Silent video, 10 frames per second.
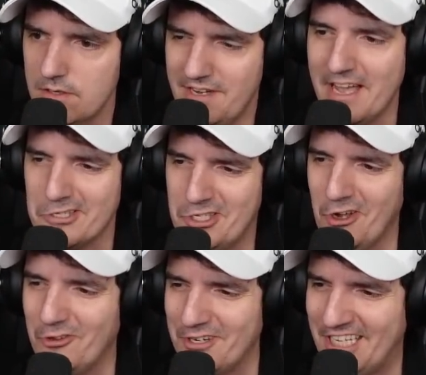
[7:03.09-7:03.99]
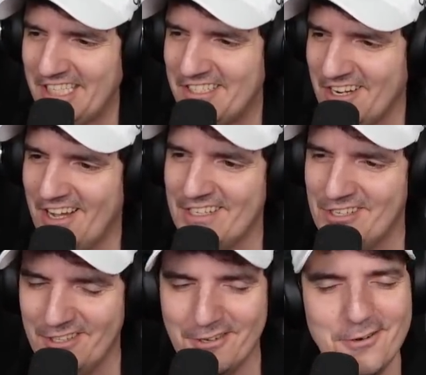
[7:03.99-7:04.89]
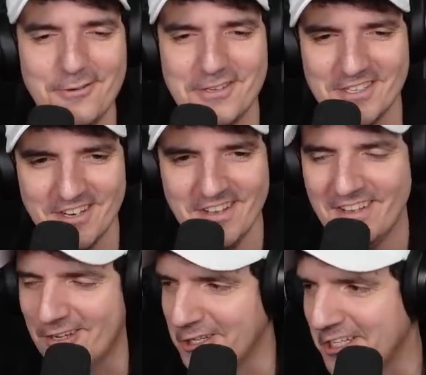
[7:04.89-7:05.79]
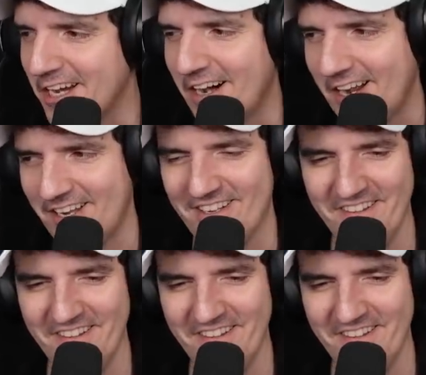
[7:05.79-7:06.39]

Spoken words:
Now Solar can dodge the nukes. Good call.